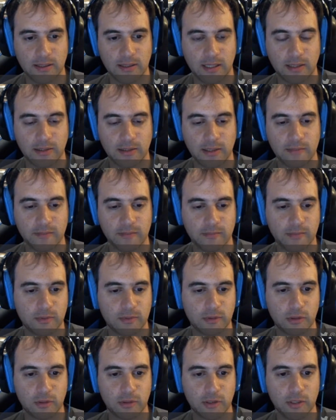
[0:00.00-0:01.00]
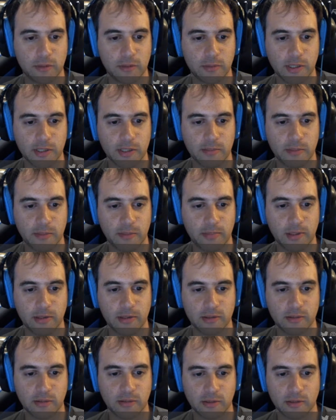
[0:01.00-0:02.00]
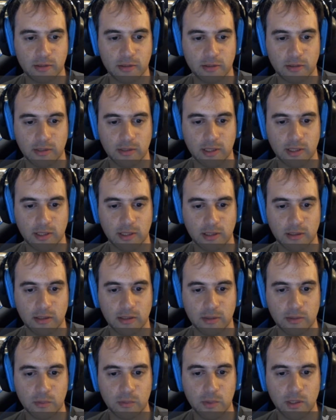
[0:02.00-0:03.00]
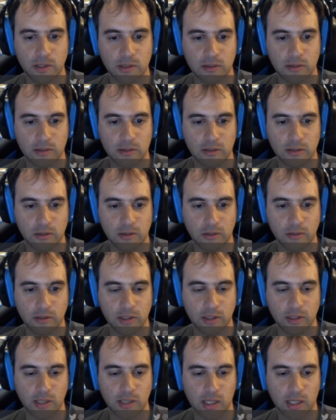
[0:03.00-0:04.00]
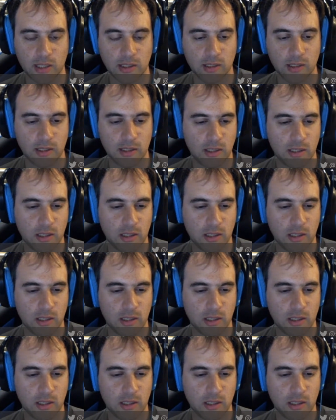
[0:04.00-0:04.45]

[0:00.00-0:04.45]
And then totally wrecking my pawn structure, and his queen is on the attack.